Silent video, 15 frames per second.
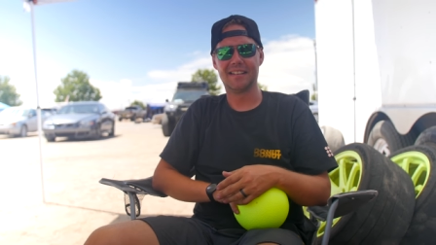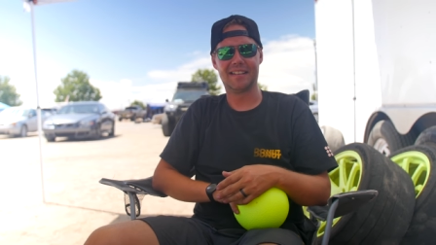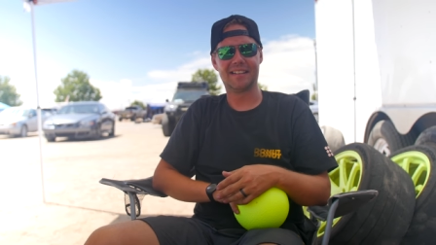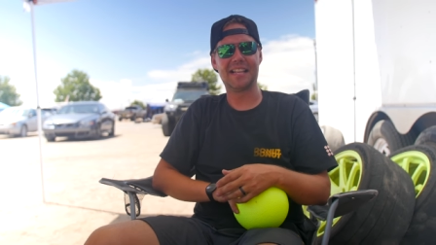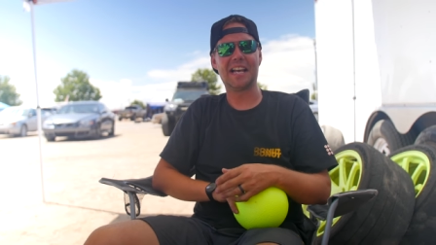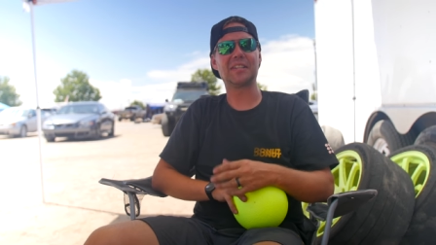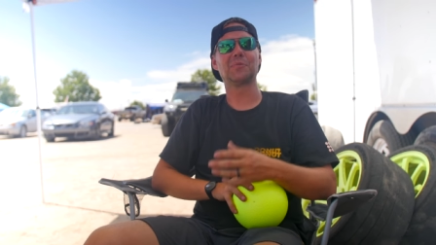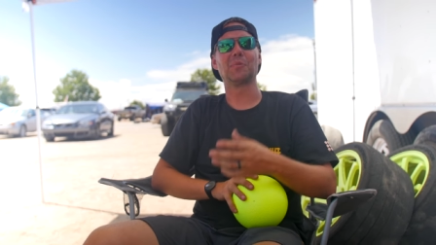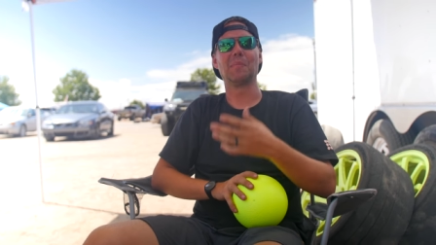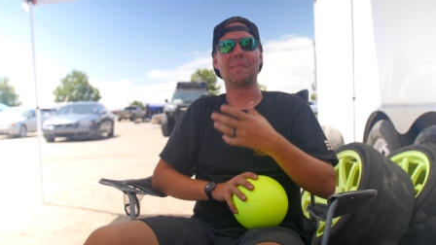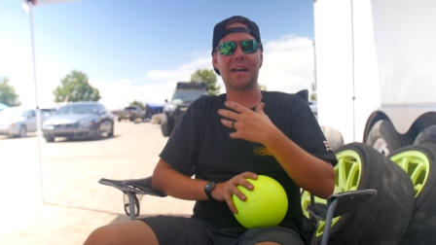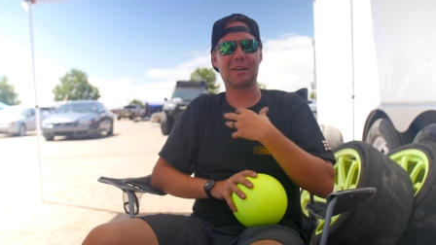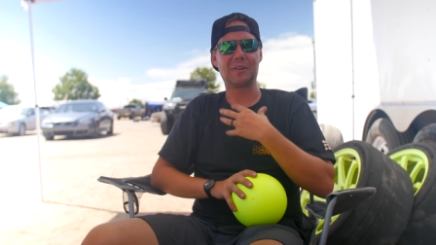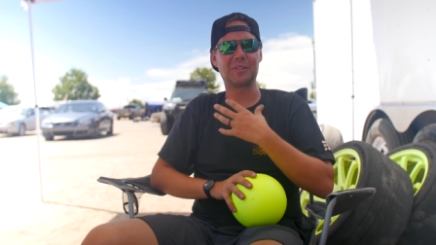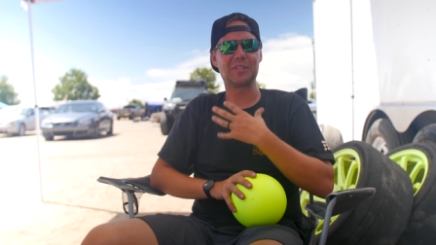And that's what
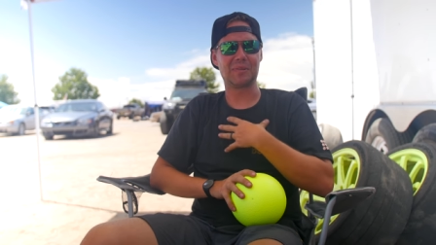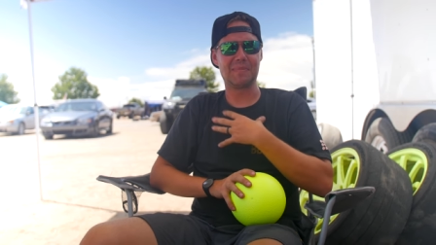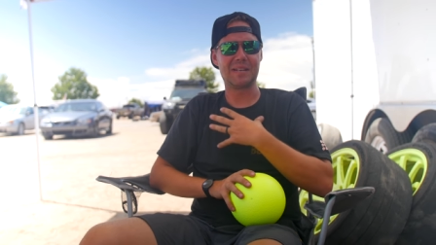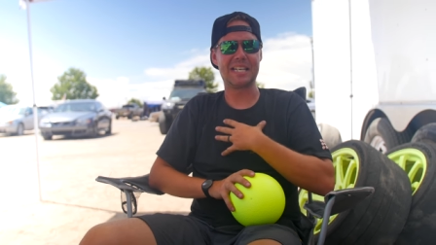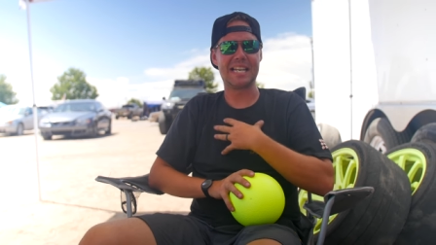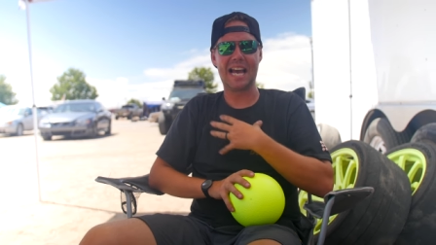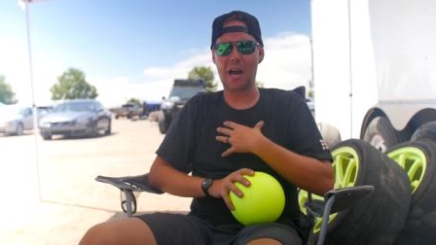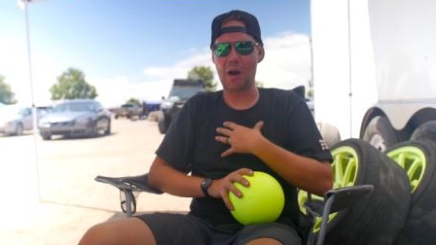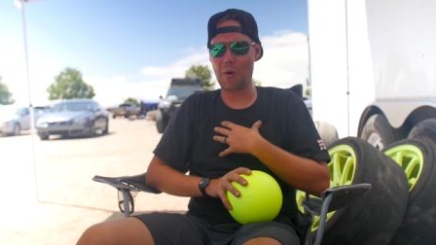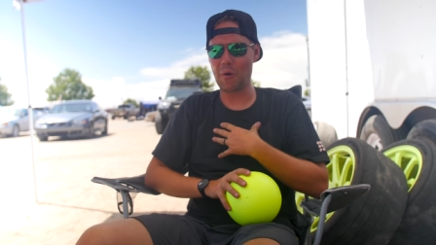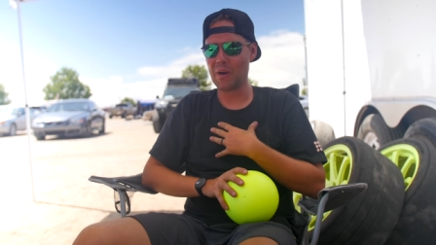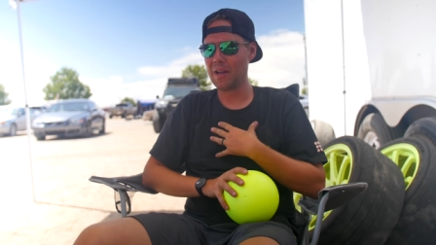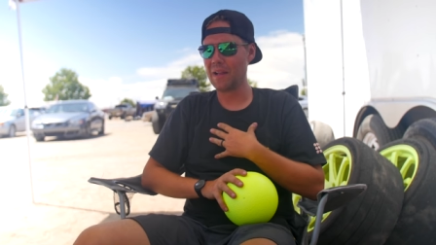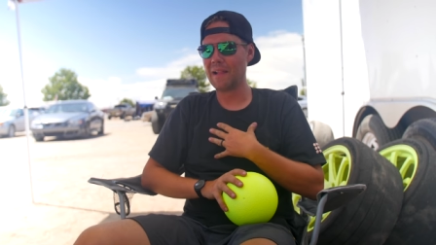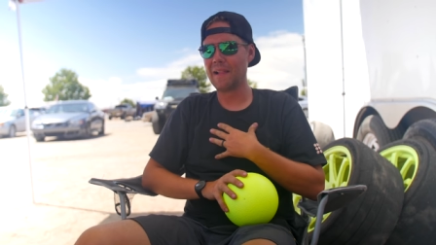matters to me now. can
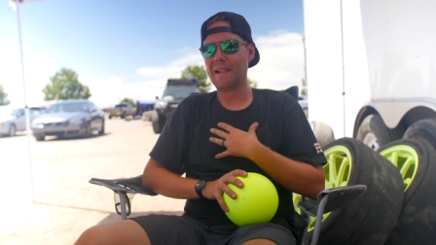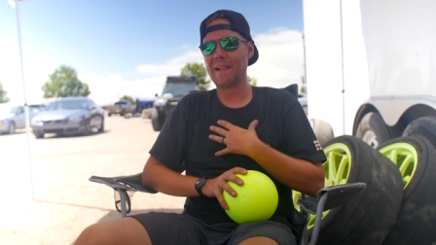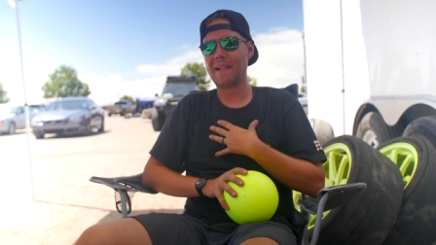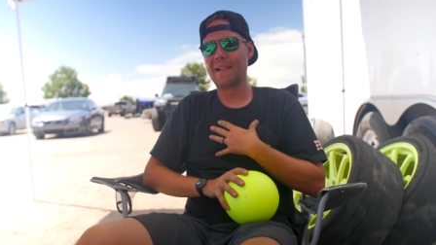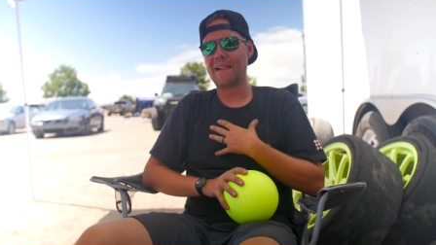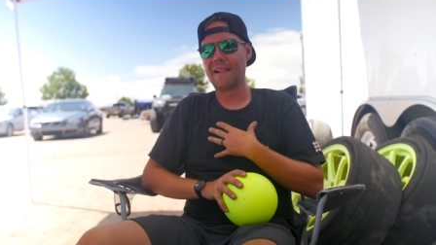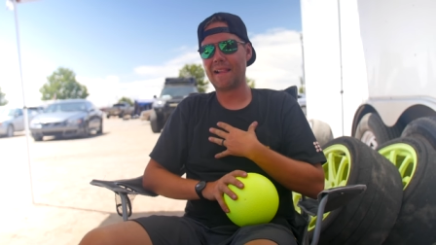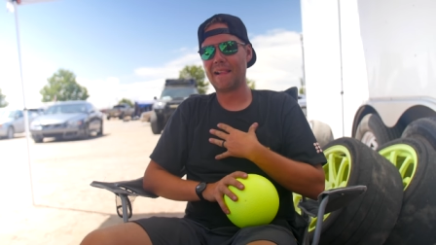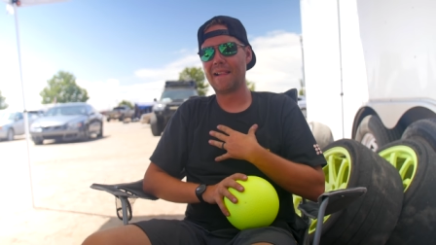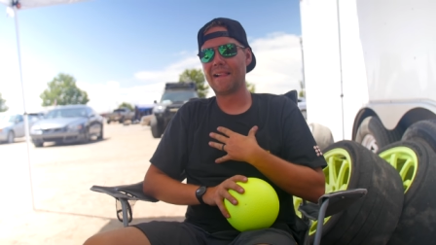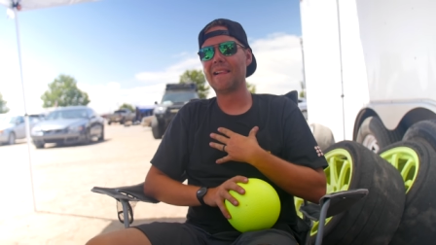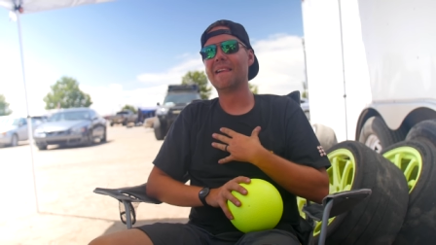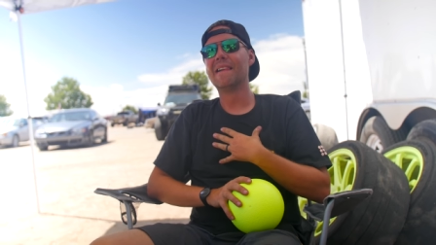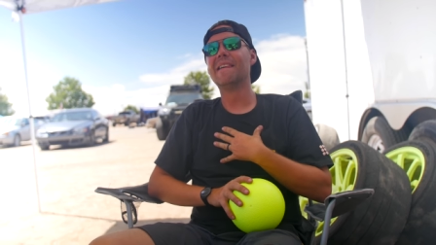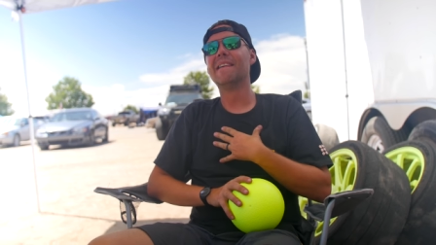get close to them without
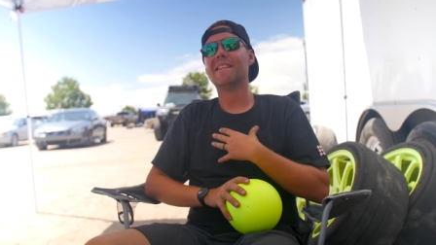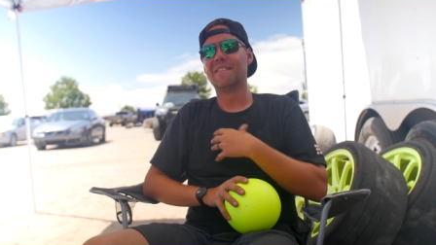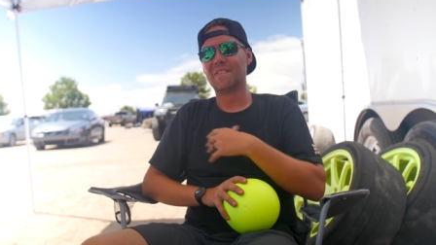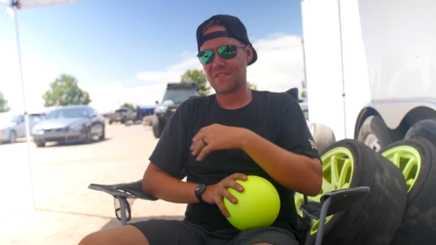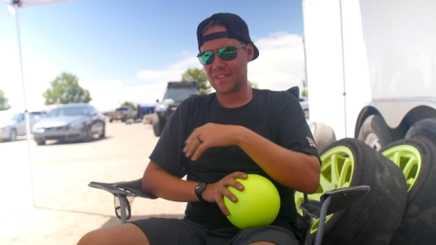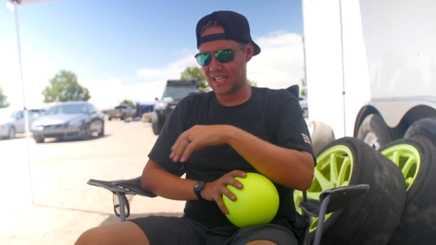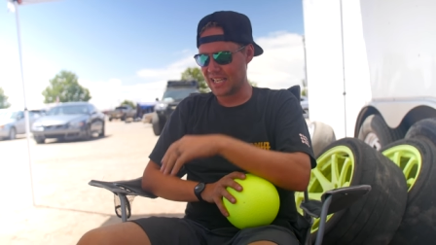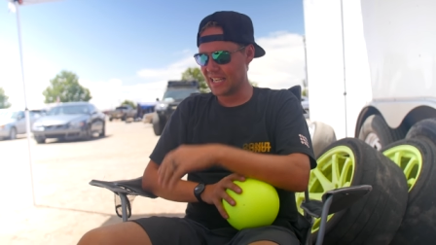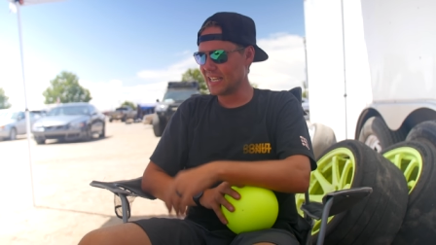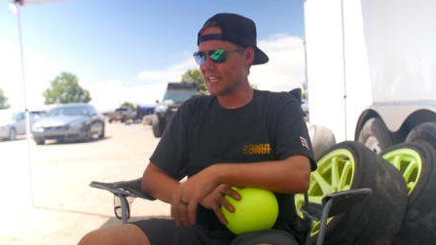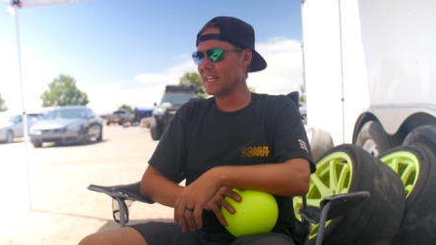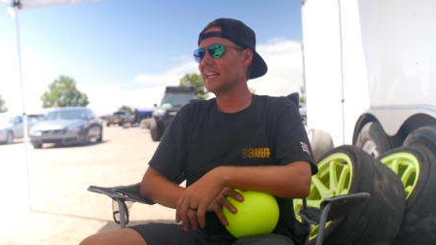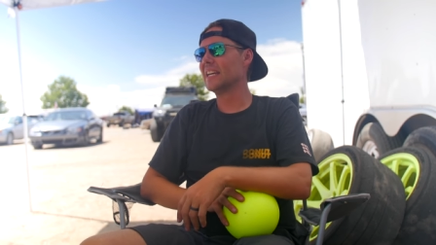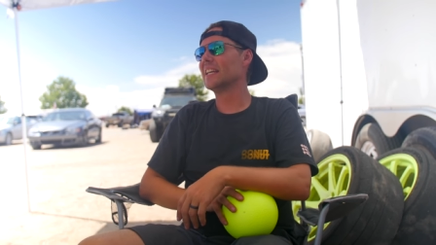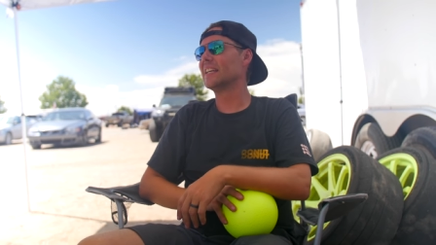caring if it like breaks
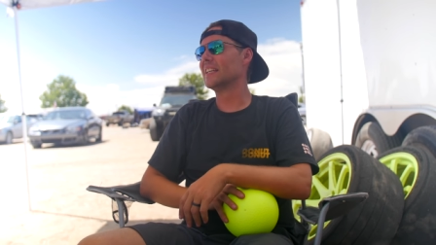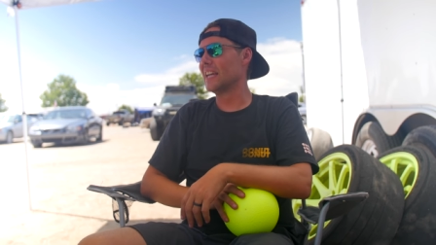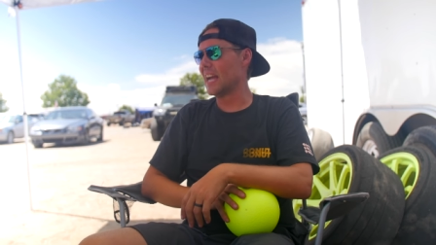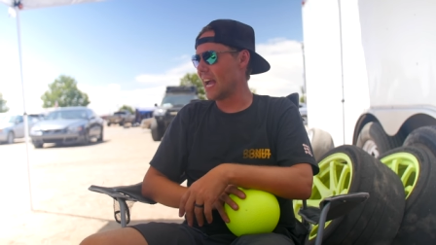or anything.